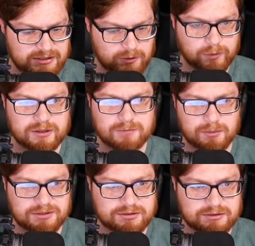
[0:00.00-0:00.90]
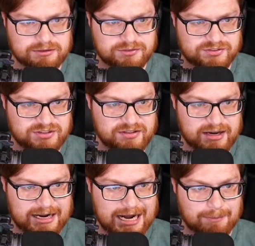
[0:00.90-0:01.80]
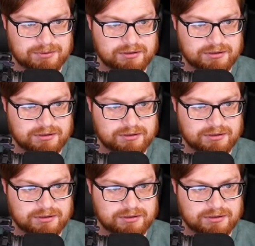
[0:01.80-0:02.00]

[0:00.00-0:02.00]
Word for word: We could probably see that happen.